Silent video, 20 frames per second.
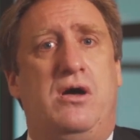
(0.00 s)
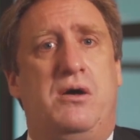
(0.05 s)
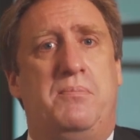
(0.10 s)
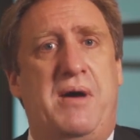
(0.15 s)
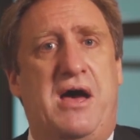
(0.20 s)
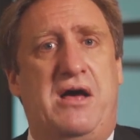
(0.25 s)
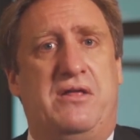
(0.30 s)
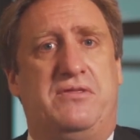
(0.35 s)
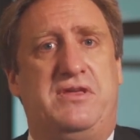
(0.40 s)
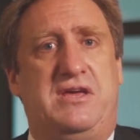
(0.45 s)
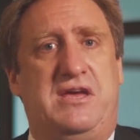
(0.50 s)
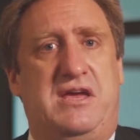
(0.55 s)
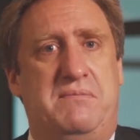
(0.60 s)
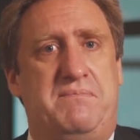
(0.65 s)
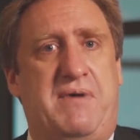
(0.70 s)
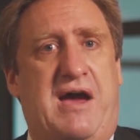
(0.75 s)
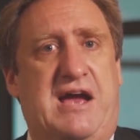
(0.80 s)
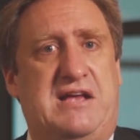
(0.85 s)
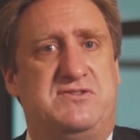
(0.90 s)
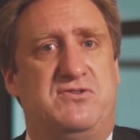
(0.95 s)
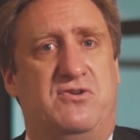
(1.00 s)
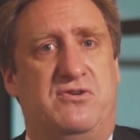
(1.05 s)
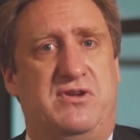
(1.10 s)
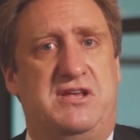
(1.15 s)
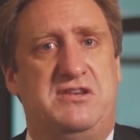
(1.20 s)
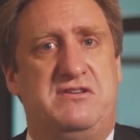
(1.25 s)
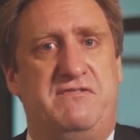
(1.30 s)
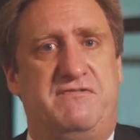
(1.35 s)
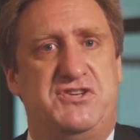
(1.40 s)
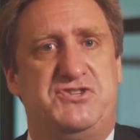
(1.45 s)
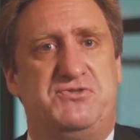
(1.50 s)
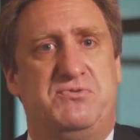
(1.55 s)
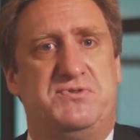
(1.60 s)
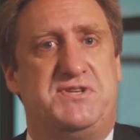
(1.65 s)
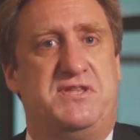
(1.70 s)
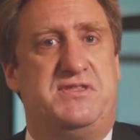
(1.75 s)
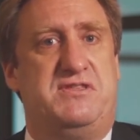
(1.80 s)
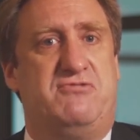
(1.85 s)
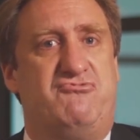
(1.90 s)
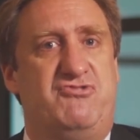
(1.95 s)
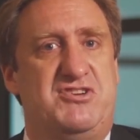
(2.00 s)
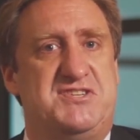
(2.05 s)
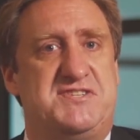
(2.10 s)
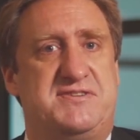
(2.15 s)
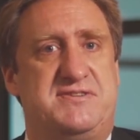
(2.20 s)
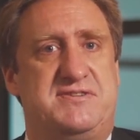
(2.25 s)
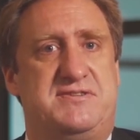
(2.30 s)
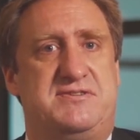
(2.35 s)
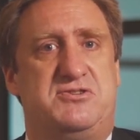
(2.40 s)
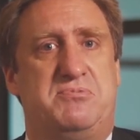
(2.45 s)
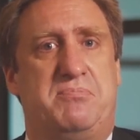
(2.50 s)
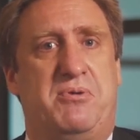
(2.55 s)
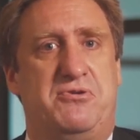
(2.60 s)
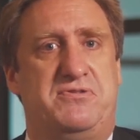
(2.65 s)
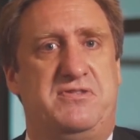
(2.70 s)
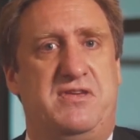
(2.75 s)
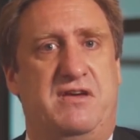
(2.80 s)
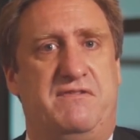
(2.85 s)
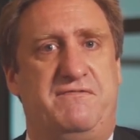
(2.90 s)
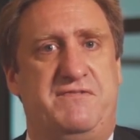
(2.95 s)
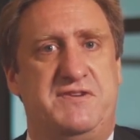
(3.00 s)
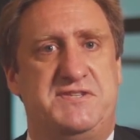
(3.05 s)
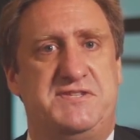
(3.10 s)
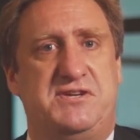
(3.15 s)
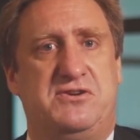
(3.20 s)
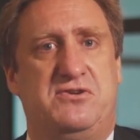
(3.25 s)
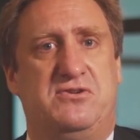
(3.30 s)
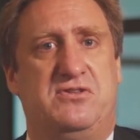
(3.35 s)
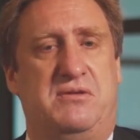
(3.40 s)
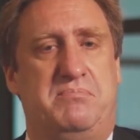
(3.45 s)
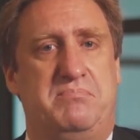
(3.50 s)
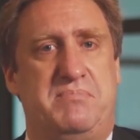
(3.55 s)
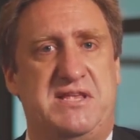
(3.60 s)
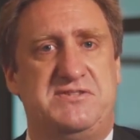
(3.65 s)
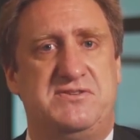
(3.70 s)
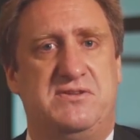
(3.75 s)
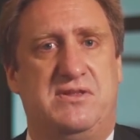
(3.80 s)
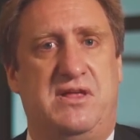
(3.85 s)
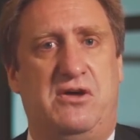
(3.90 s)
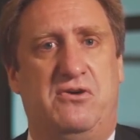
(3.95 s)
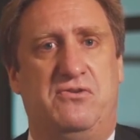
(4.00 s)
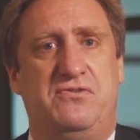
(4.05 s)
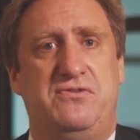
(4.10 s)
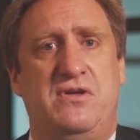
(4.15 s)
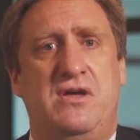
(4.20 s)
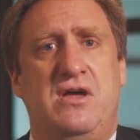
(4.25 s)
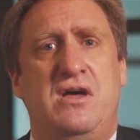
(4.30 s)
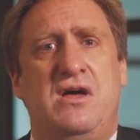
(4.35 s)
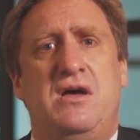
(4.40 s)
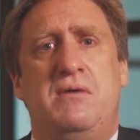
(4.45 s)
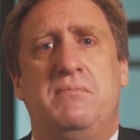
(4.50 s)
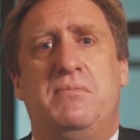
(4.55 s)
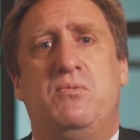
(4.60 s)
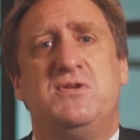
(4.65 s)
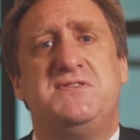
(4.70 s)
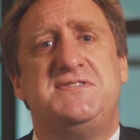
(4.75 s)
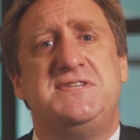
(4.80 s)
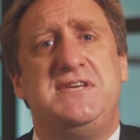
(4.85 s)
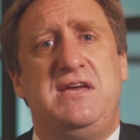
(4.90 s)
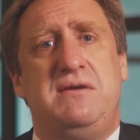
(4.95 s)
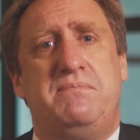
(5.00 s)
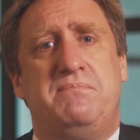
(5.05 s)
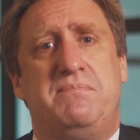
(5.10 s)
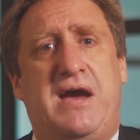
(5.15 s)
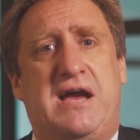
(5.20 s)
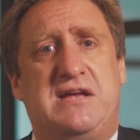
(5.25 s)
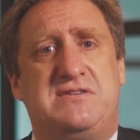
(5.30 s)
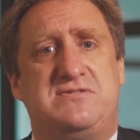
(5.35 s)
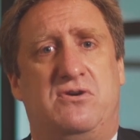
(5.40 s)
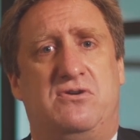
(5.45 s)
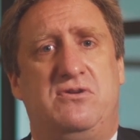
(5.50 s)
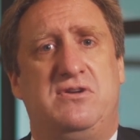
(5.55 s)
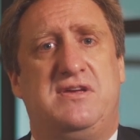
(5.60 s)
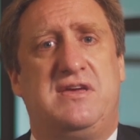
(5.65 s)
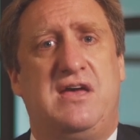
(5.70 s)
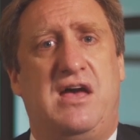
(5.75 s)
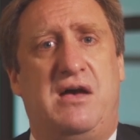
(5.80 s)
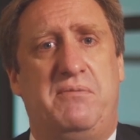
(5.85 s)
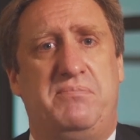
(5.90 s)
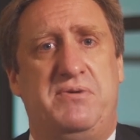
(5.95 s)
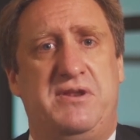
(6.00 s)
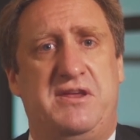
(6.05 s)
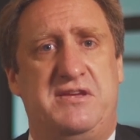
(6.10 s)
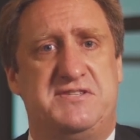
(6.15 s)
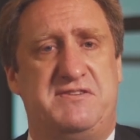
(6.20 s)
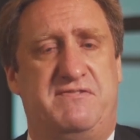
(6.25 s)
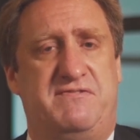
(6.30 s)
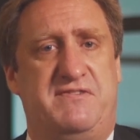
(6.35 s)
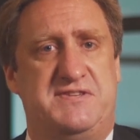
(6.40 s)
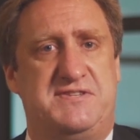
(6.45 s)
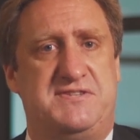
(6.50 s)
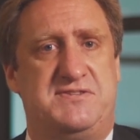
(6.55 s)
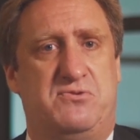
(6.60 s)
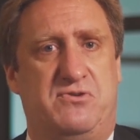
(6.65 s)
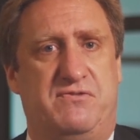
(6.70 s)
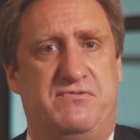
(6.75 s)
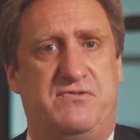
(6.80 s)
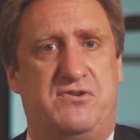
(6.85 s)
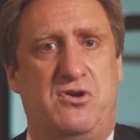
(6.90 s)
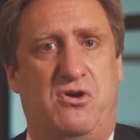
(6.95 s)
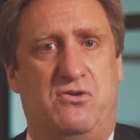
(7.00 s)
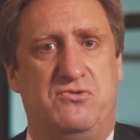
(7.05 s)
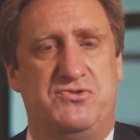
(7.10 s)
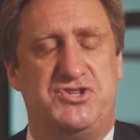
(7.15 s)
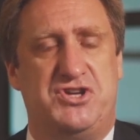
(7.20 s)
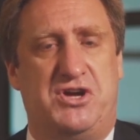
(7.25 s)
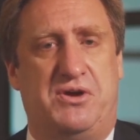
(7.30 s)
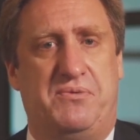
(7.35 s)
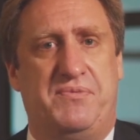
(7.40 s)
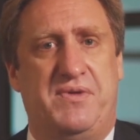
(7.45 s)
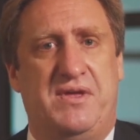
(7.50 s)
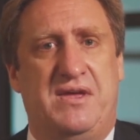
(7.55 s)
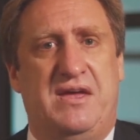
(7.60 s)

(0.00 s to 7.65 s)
about the impact on individuals and the risks to both their physical and mental health, but what's the impact on companies of this sort of culture?